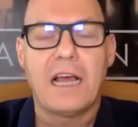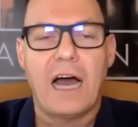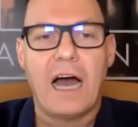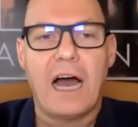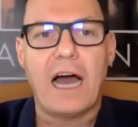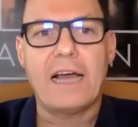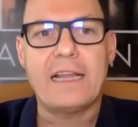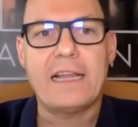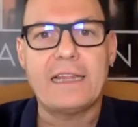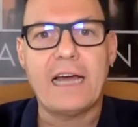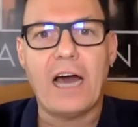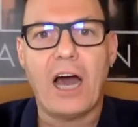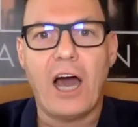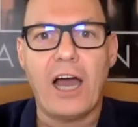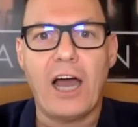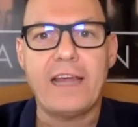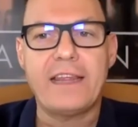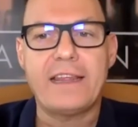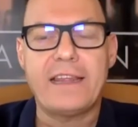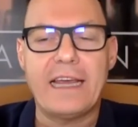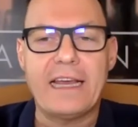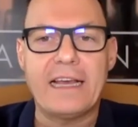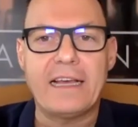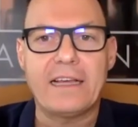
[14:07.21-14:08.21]
I
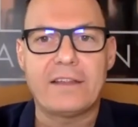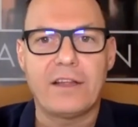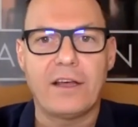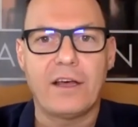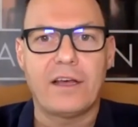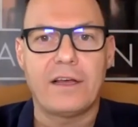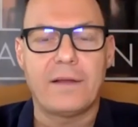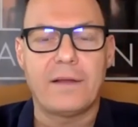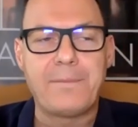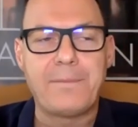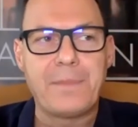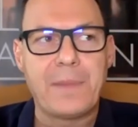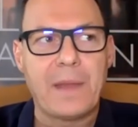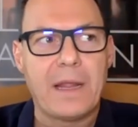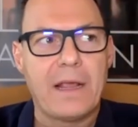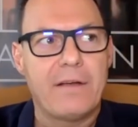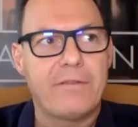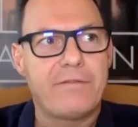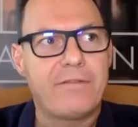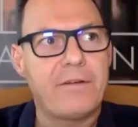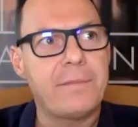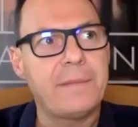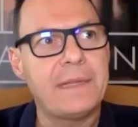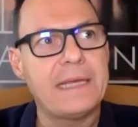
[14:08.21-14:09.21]
think that
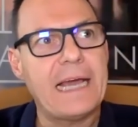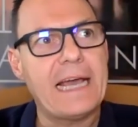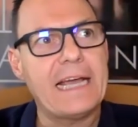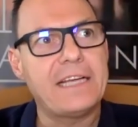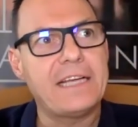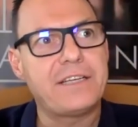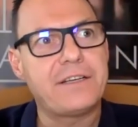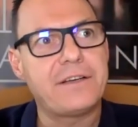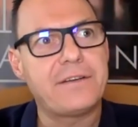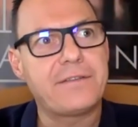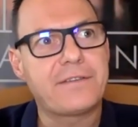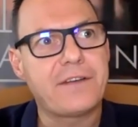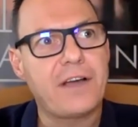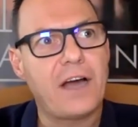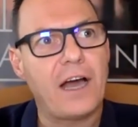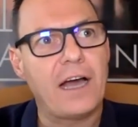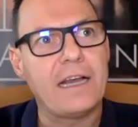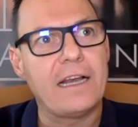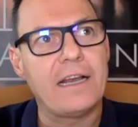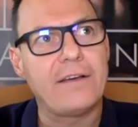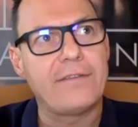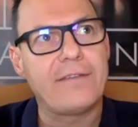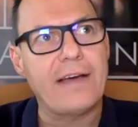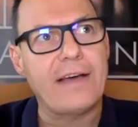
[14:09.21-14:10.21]
from the age of
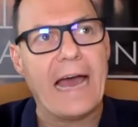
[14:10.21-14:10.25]
kind of